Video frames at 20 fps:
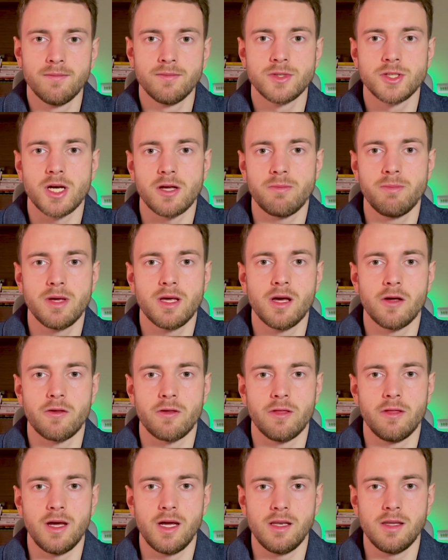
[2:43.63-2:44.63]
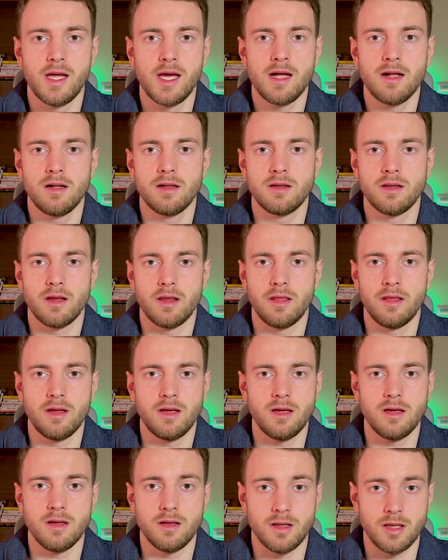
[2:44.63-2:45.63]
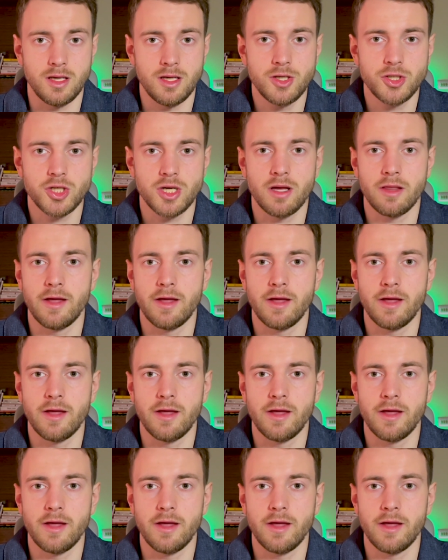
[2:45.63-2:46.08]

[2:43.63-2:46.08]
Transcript: just because they nailed the niche,